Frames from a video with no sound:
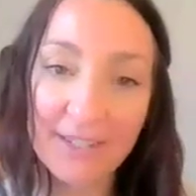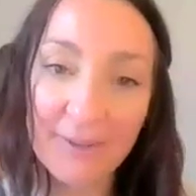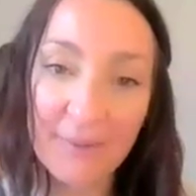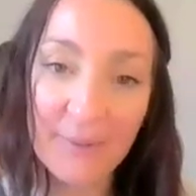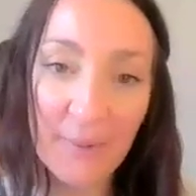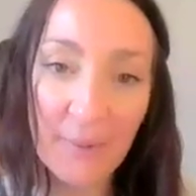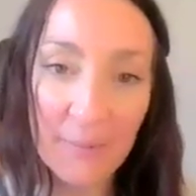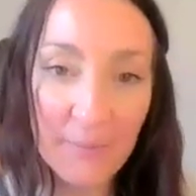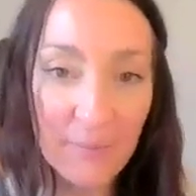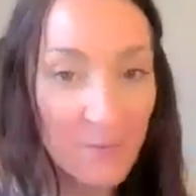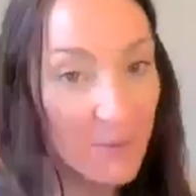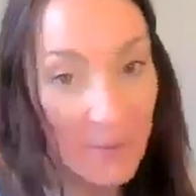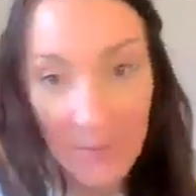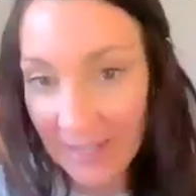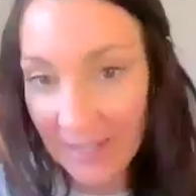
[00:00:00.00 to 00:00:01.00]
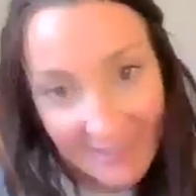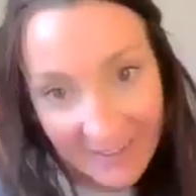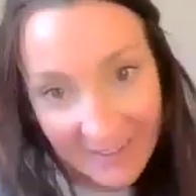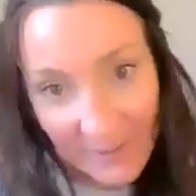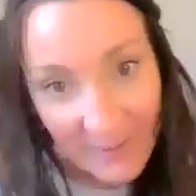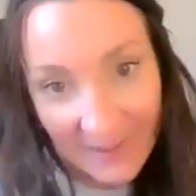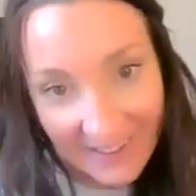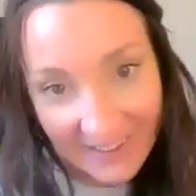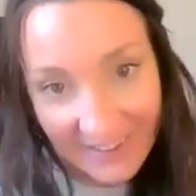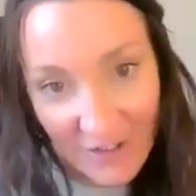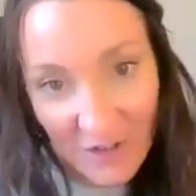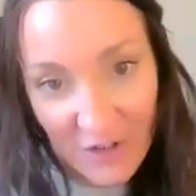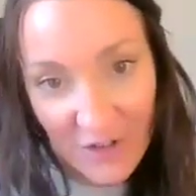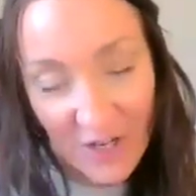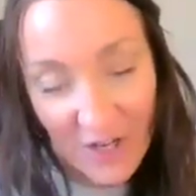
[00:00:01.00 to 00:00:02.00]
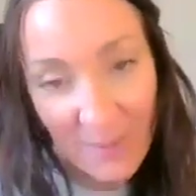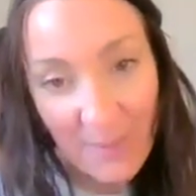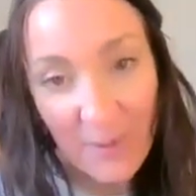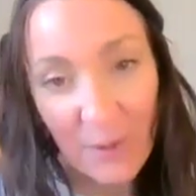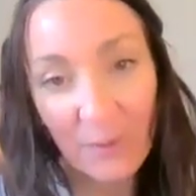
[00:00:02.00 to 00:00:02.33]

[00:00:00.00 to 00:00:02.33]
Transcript: in a romantic relationship,